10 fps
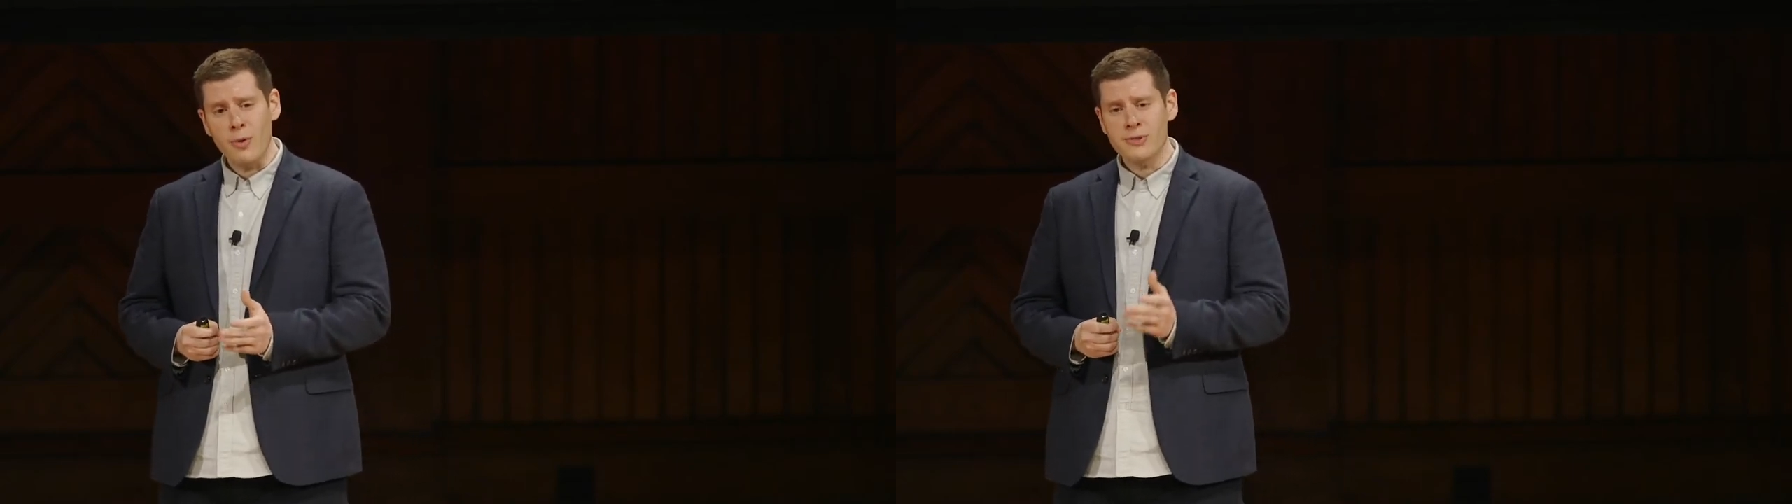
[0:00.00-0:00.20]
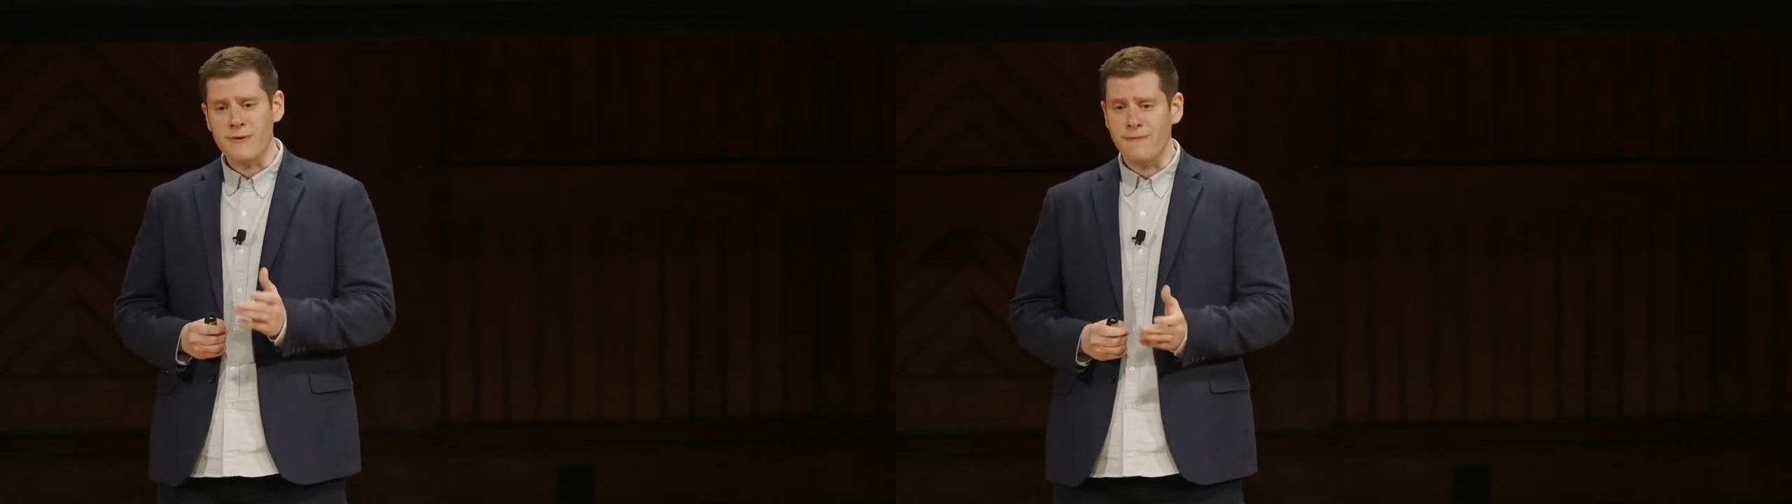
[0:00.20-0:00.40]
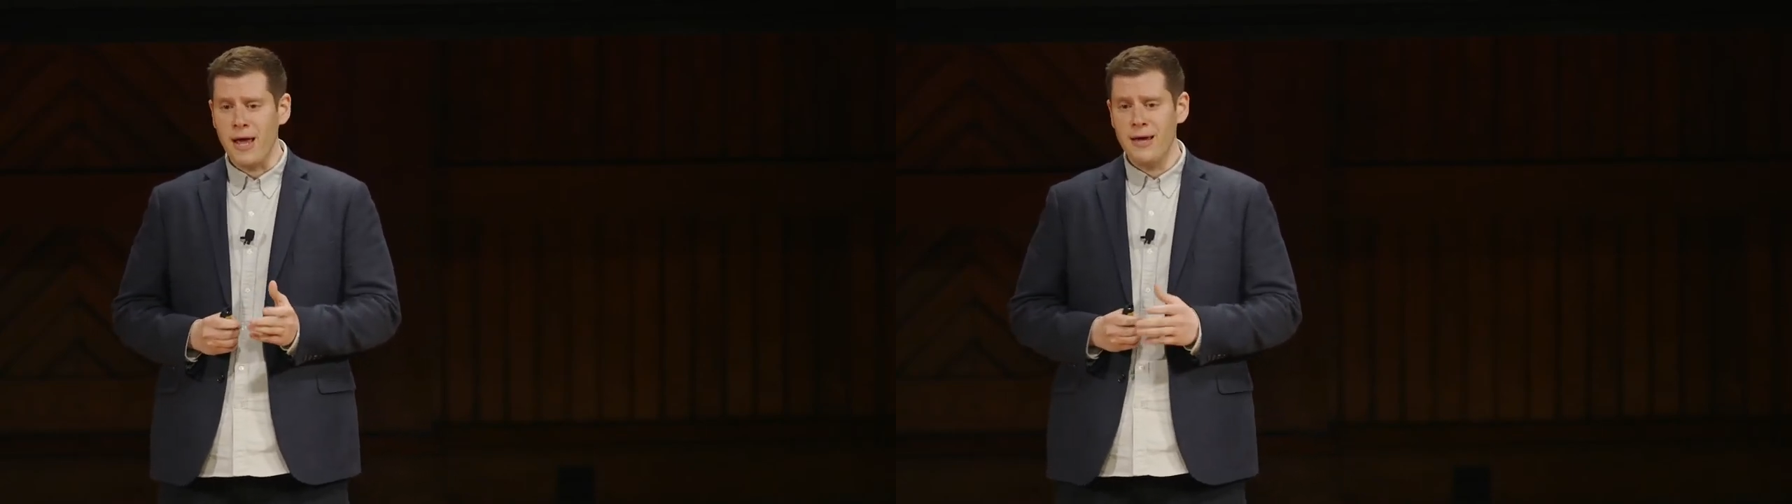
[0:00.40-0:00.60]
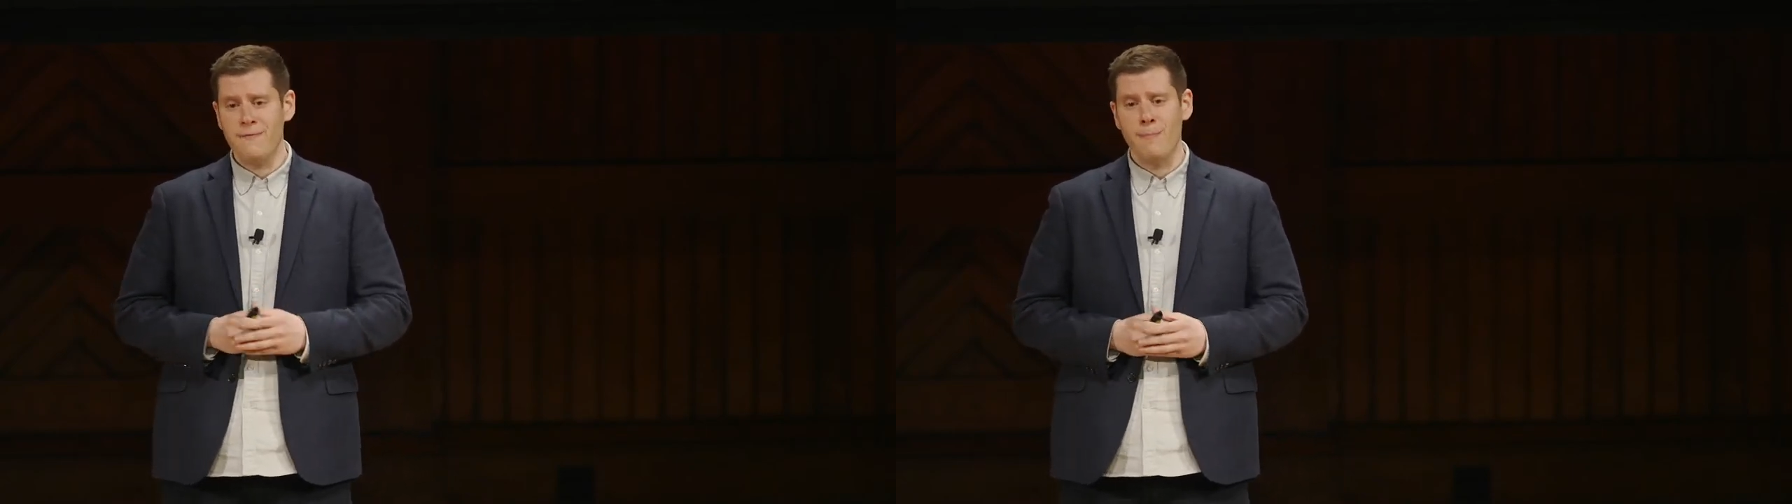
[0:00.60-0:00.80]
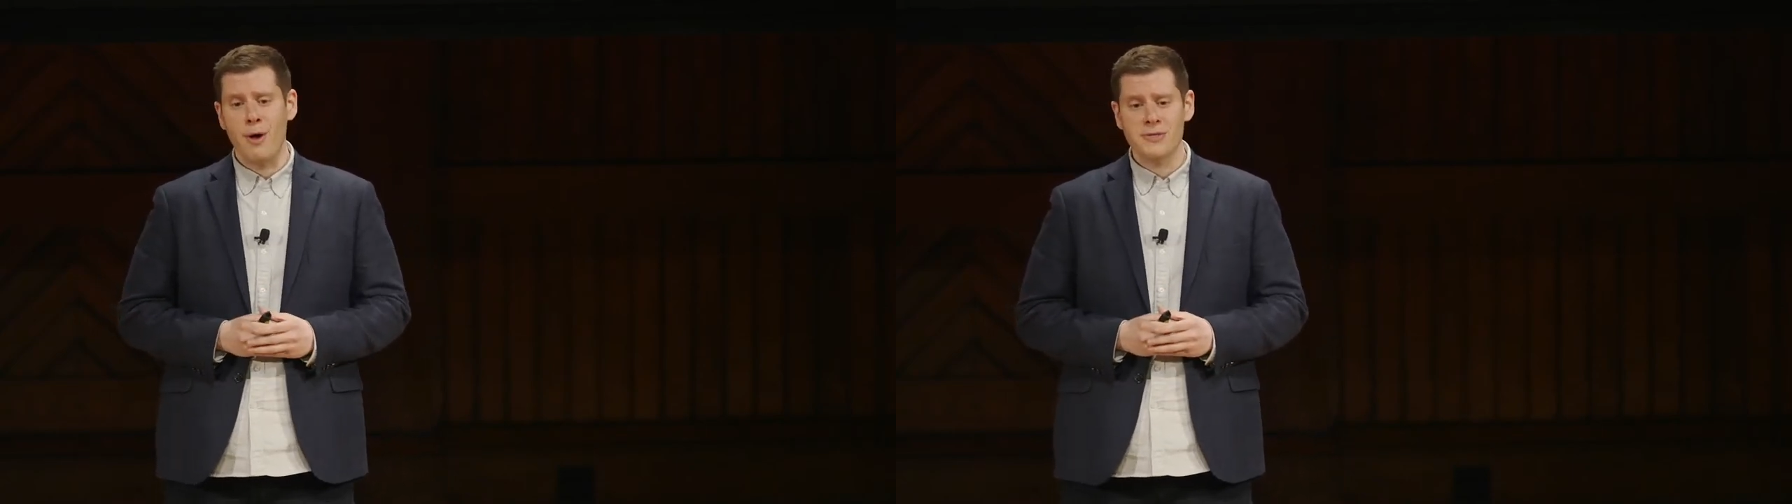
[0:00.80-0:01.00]
hours of
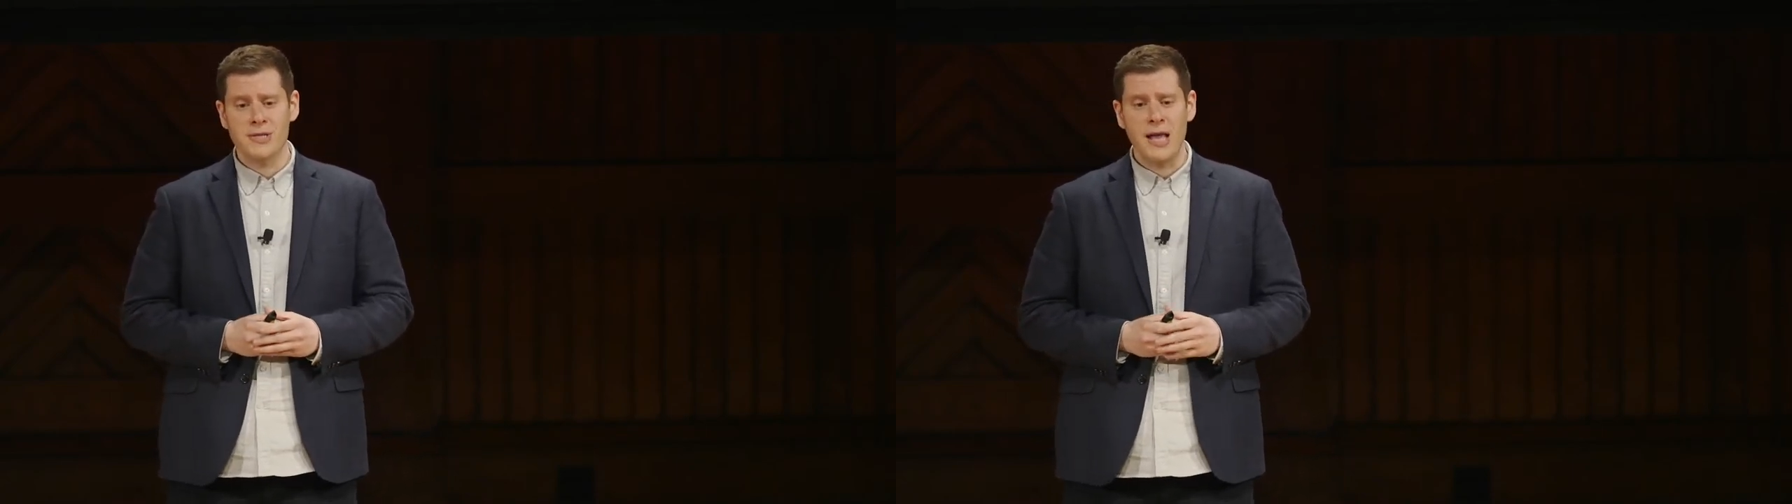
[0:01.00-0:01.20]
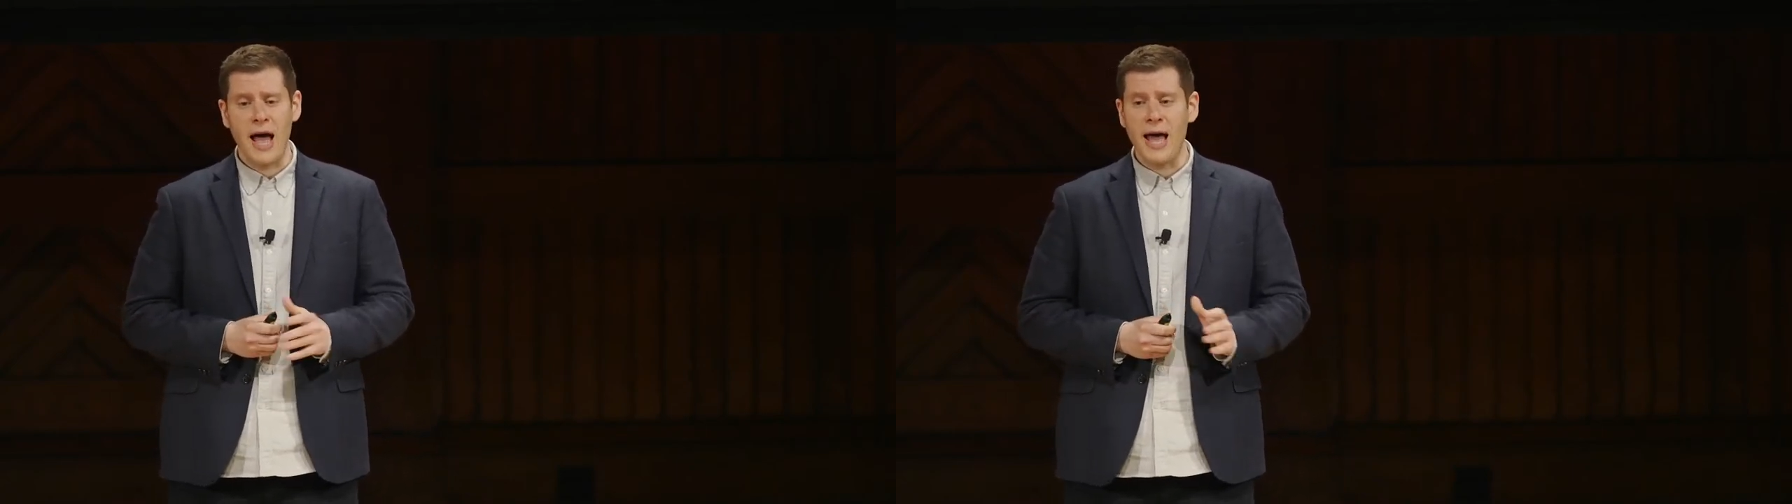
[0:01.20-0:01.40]
flying from Boston,